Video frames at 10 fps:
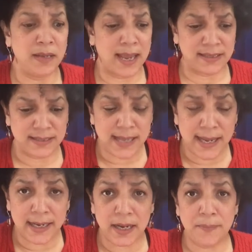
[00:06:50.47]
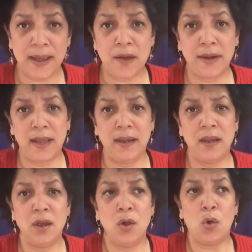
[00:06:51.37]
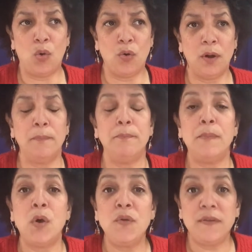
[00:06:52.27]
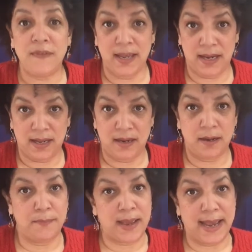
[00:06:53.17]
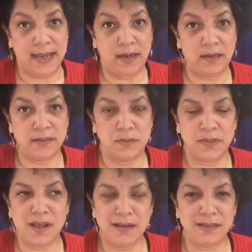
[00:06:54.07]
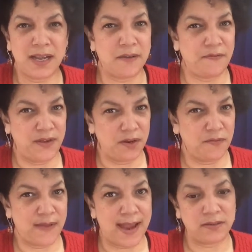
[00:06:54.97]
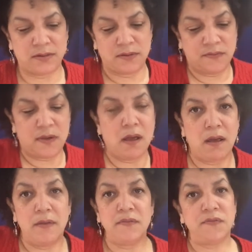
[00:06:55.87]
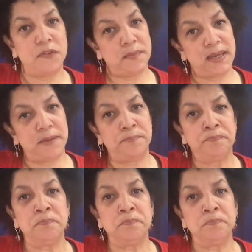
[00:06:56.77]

excited about it or motivated by it because there was always like a fear factor involved for me,